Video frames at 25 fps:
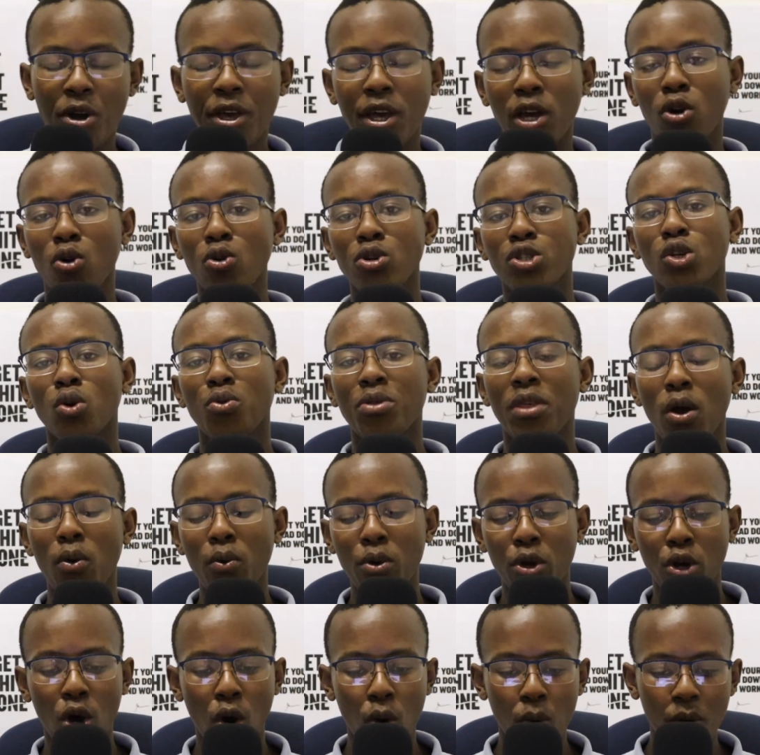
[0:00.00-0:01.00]
Okay, cool. So there
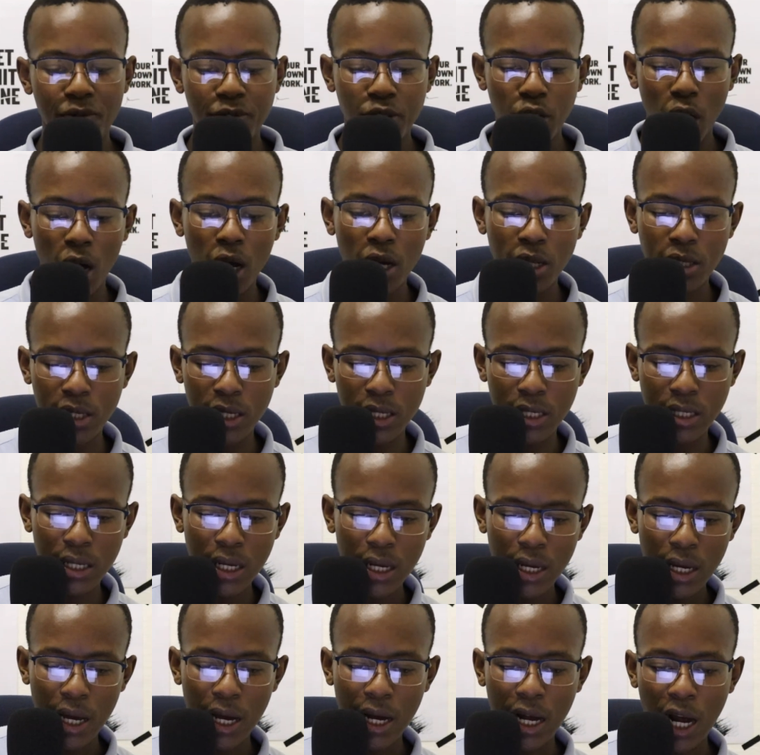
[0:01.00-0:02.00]
we go. We've
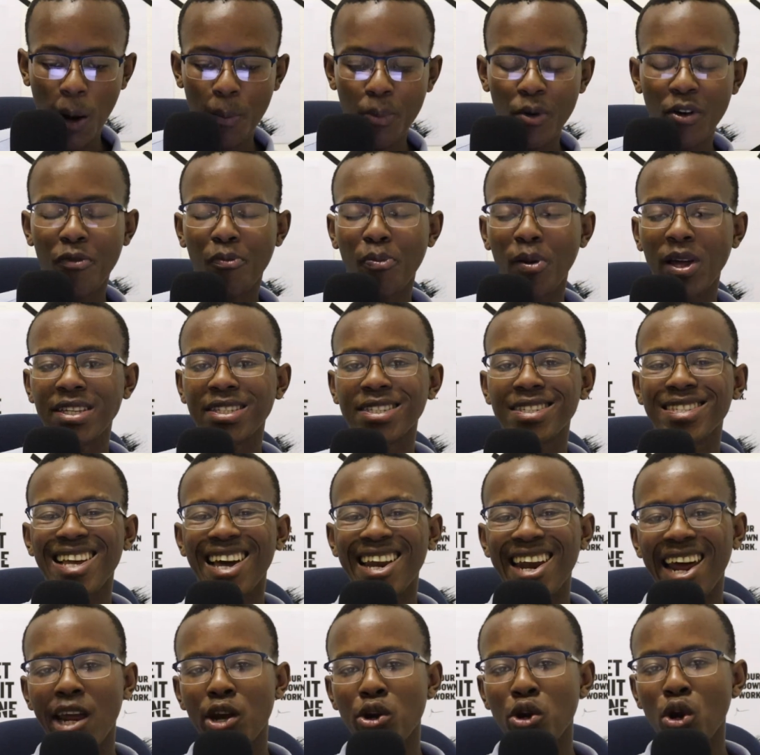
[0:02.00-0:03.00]
targeted a couple of places,
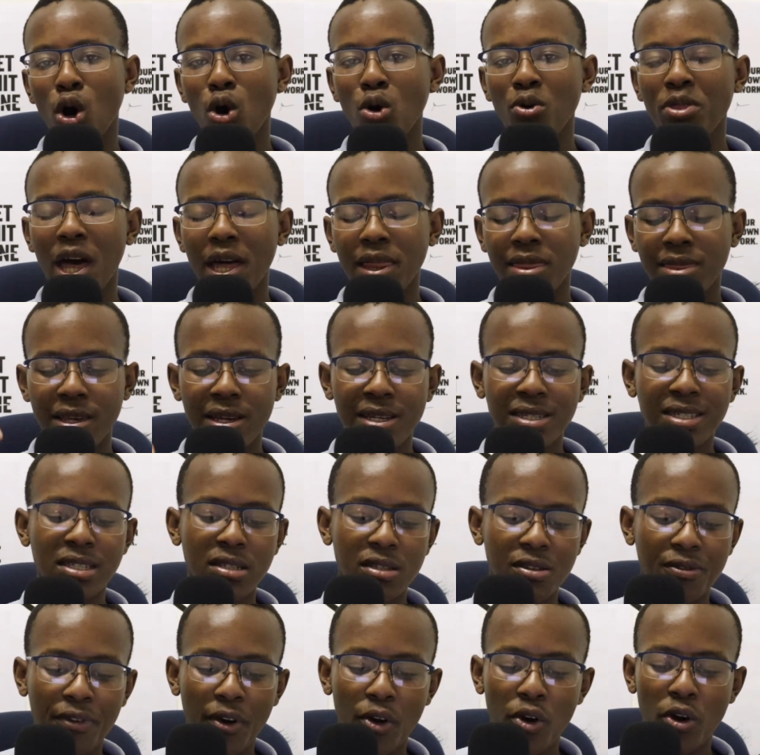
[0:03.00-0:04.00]
and I know that this
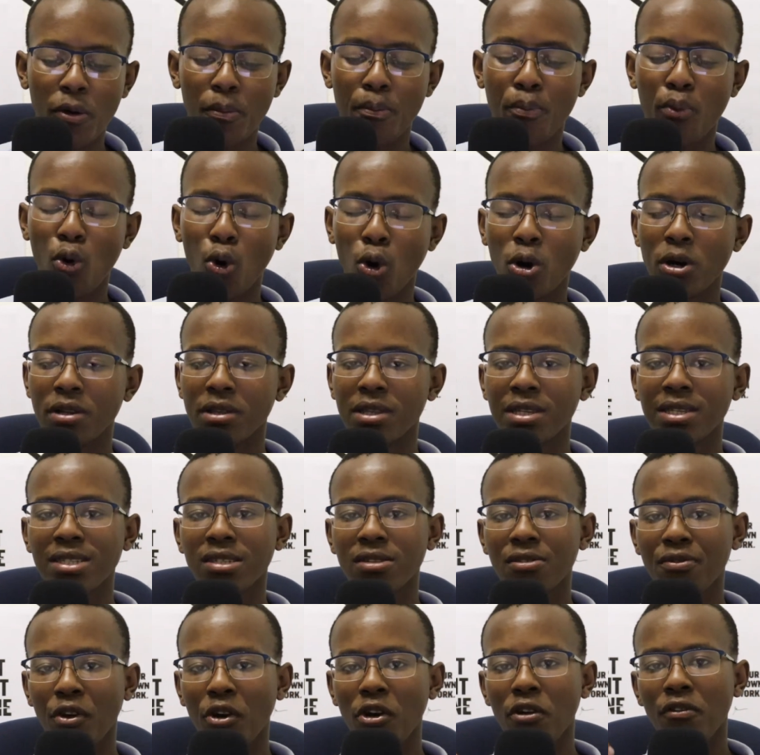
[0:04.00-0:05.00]
is very broad. This
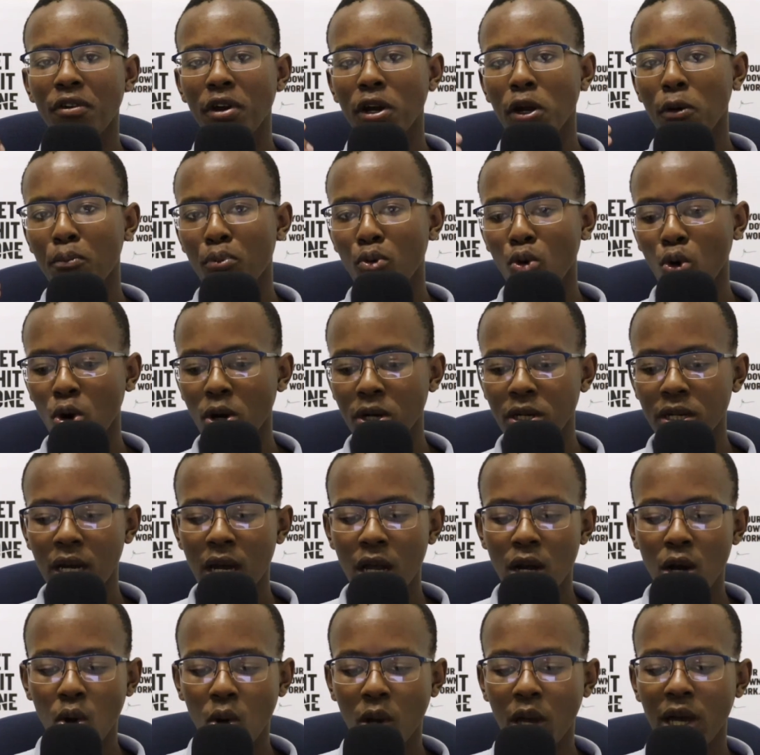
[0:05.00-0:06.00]
is very, very
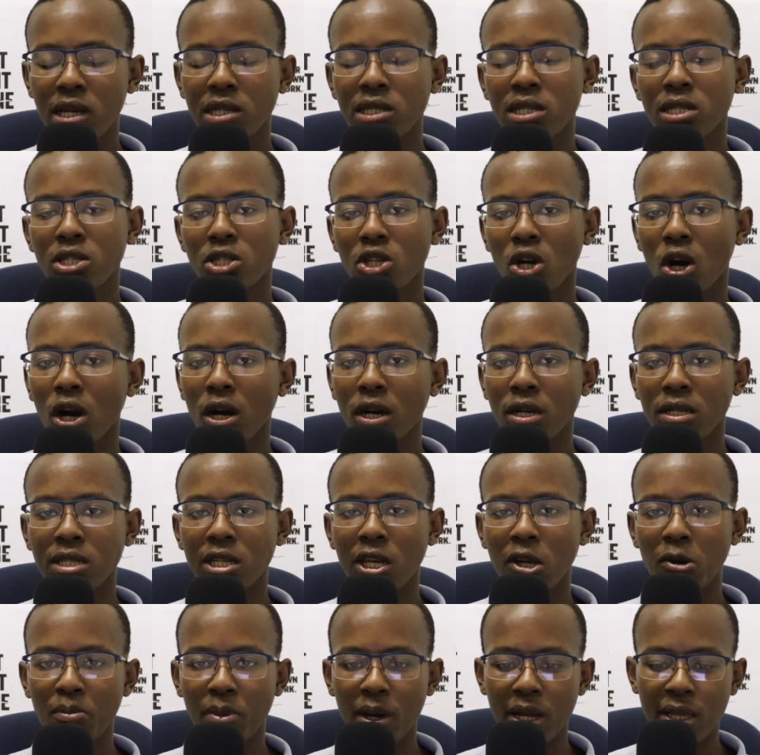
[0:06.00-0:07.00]
broad location
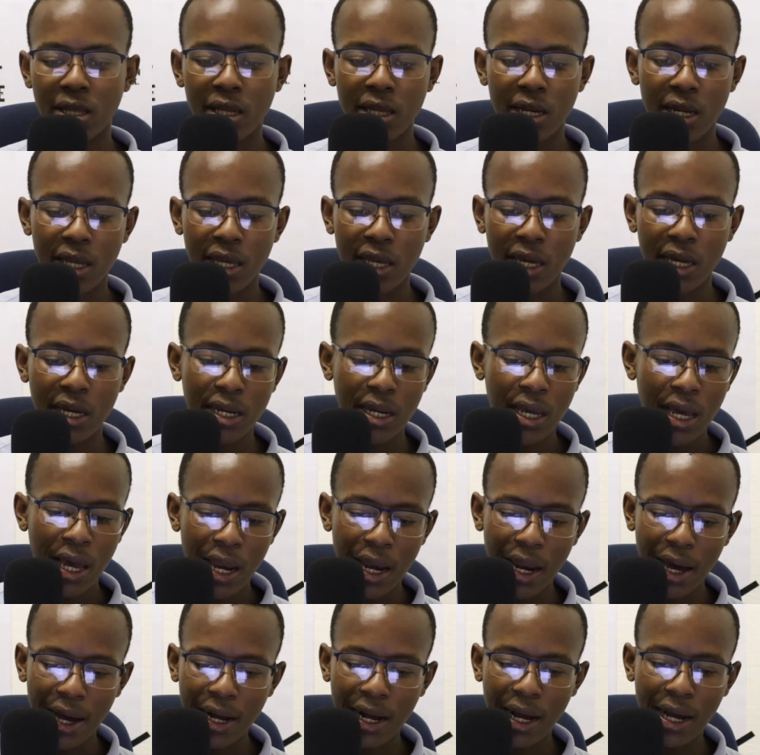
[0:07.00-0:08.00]
targeting. But then again,
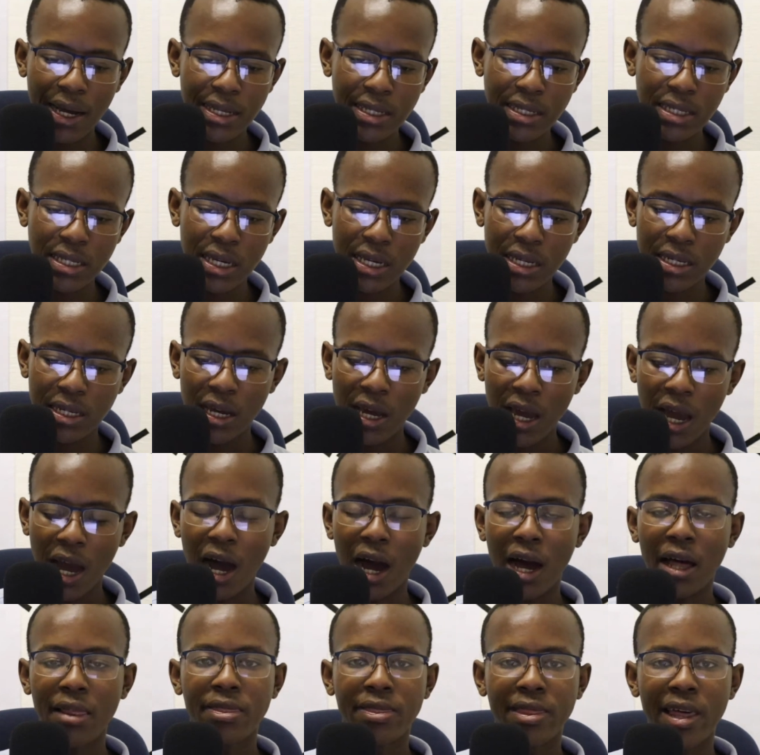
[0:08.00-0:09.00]
like I said,
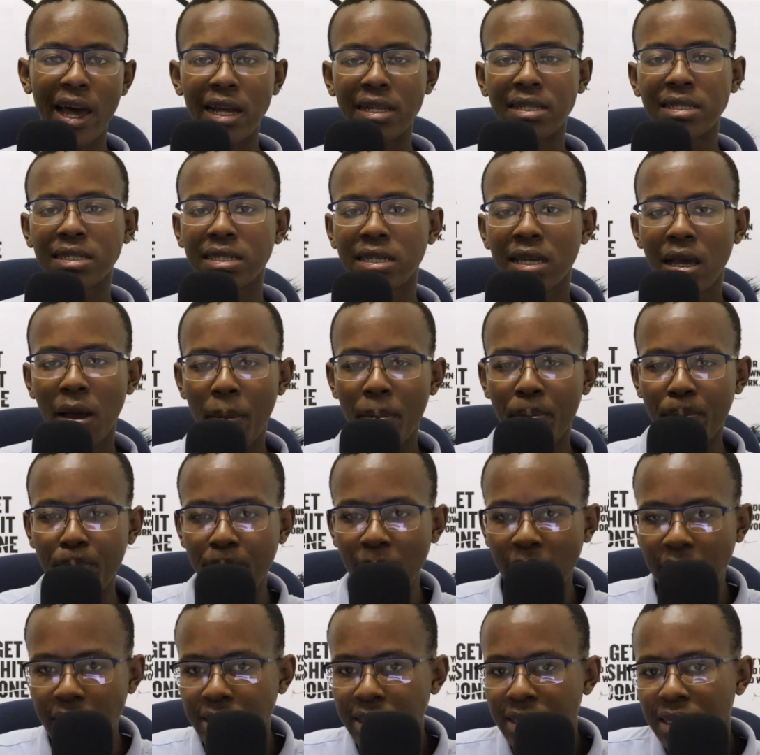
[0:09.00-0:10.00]
that's
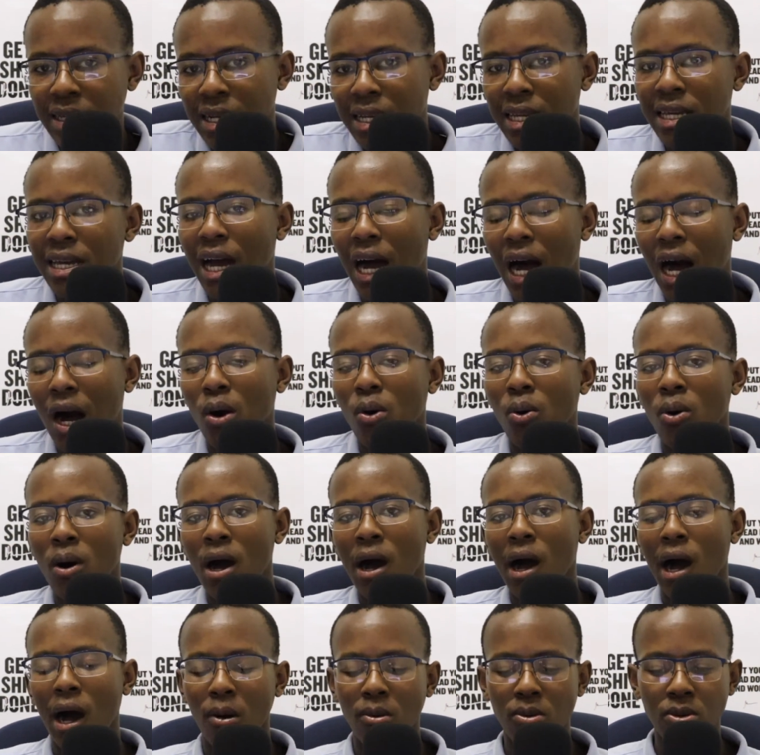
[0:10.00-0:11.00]
basically
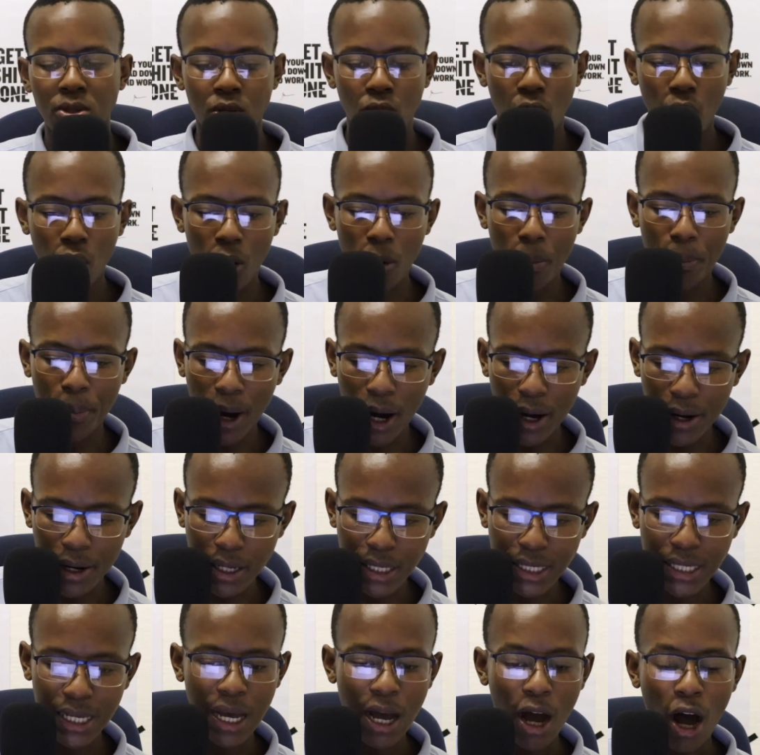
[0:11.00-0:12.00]
how I would go about
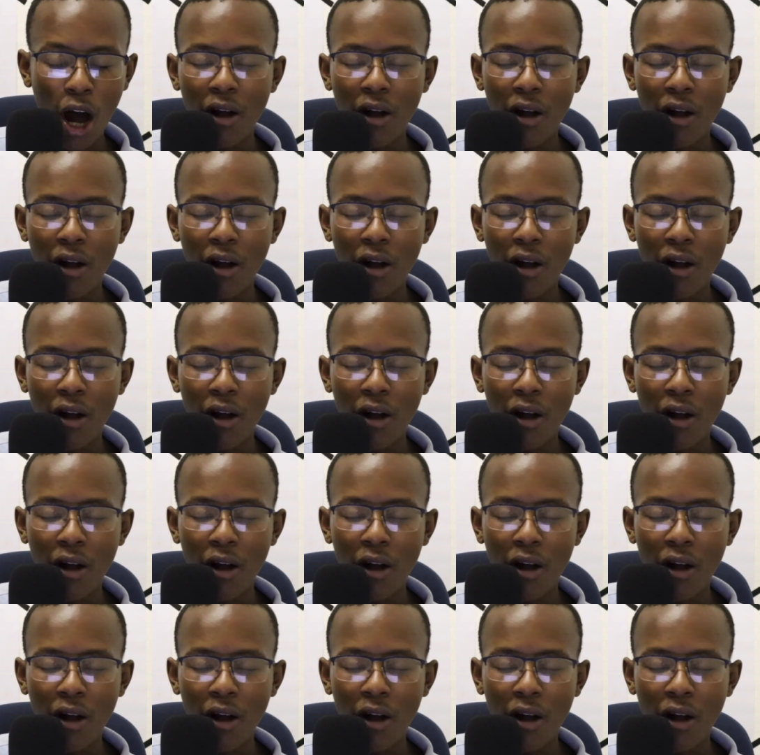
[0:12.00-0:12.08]
it.